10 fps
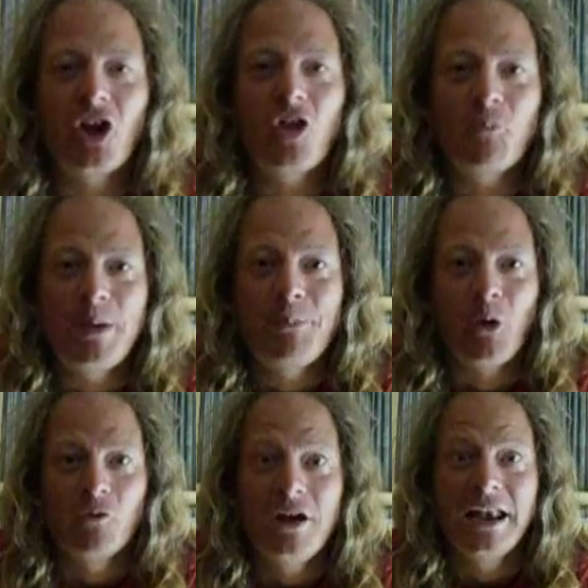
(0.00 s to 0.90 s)
of
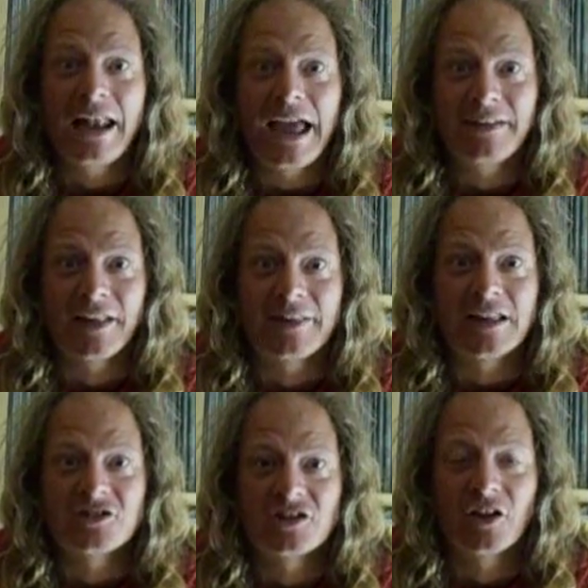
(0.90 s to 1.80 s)
people really liked it
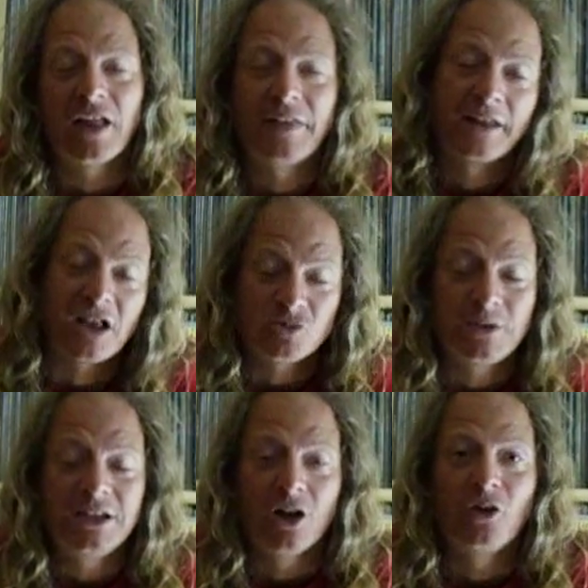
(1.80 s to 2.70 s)
at the last
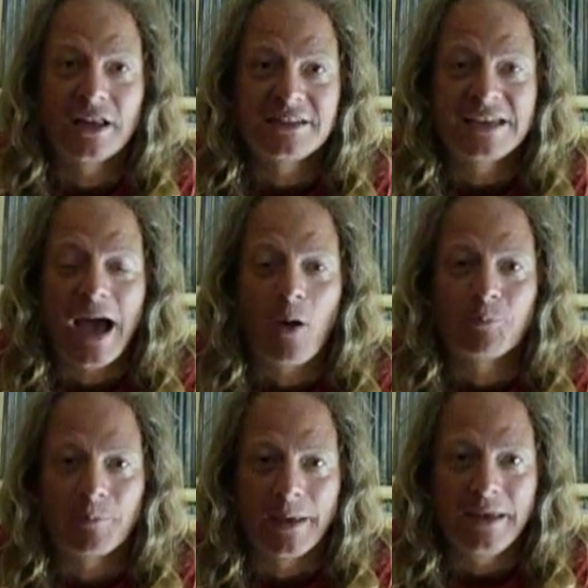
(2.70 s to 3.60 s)
video that she
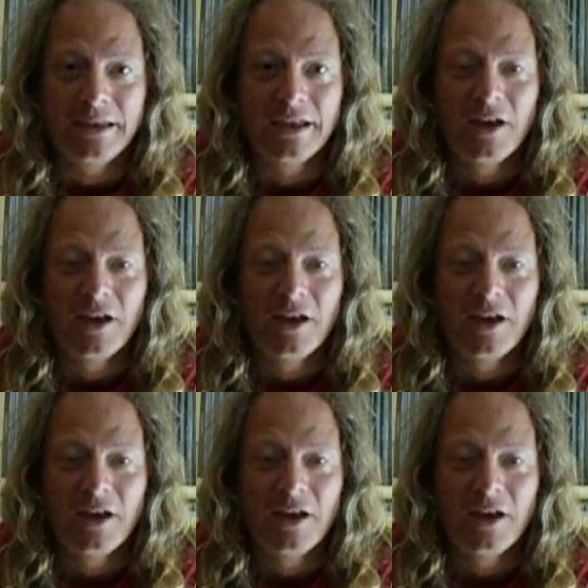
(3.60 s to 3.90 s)
helped me,